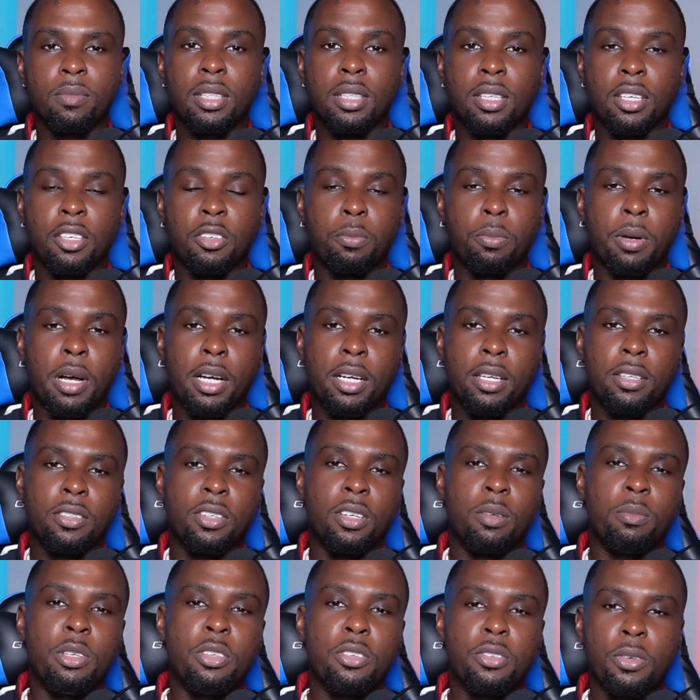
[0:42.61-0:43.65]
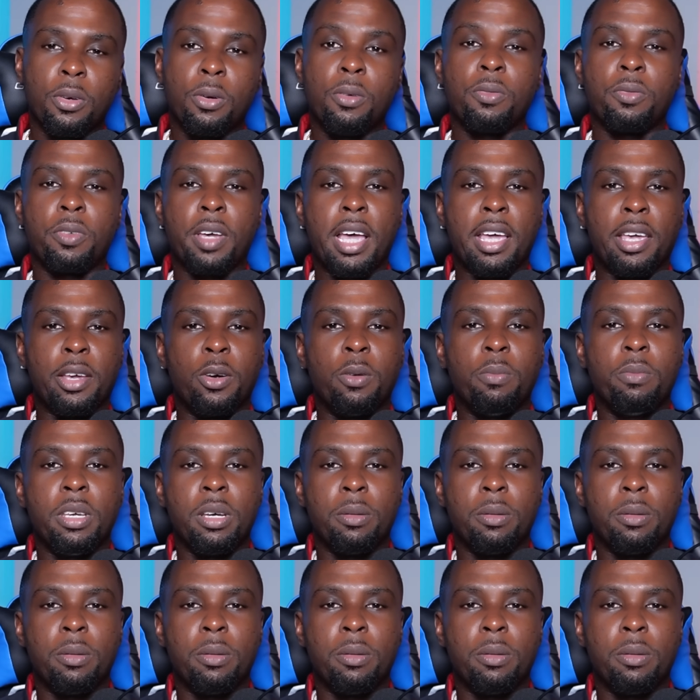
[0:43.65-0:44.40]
his pocket's going to be so fat he'll be